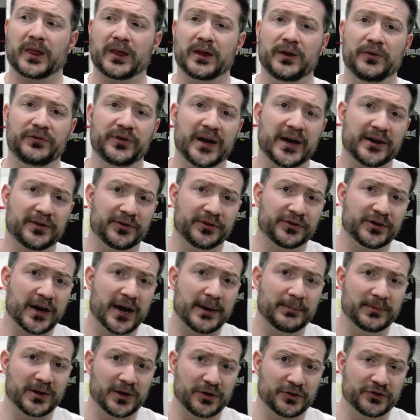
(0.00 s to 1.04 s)
you've taken the
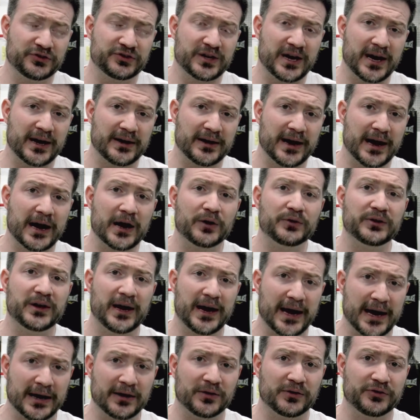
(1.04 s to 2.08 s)
time to understand how to
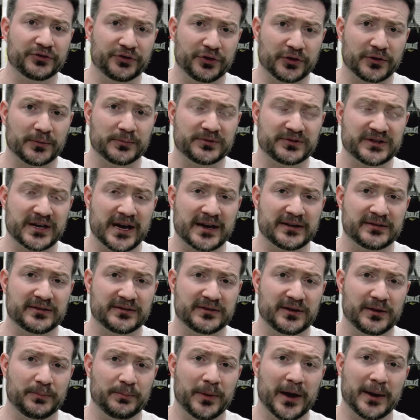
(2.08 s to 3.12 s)
handle
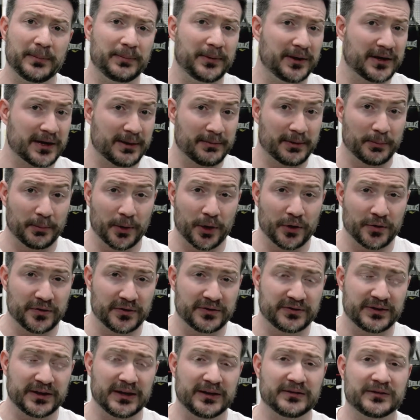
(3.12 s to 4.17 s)
circumstances that might become
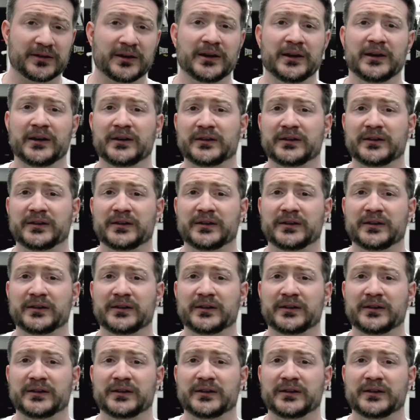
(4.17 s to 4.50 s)
emergencies,